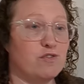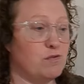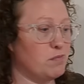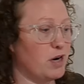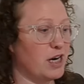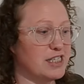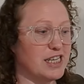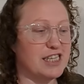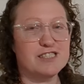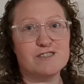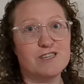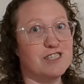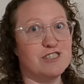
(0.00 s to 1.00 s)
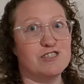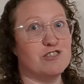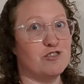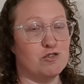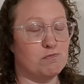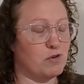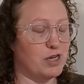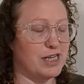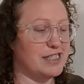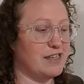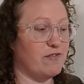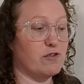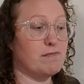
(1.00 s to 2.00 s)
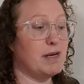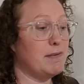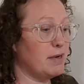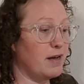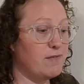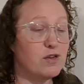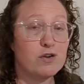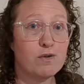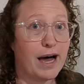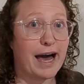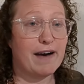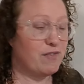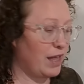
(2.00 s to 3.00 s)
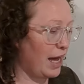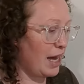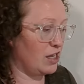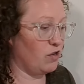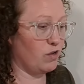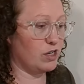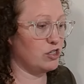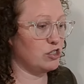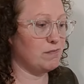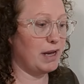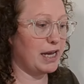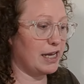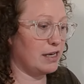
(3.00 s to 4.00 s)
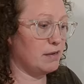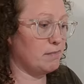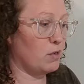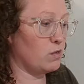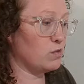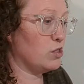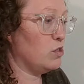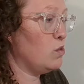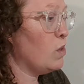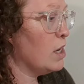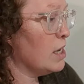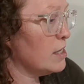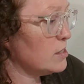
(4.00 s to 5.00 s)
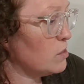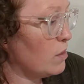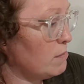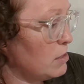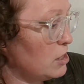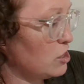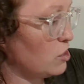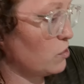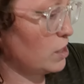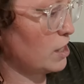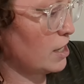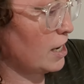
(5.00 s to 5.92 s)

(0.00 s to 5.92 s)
food processor. It's just super easy for me, but if you don't have that, you can just make it in a bowl too. So I'm going to show you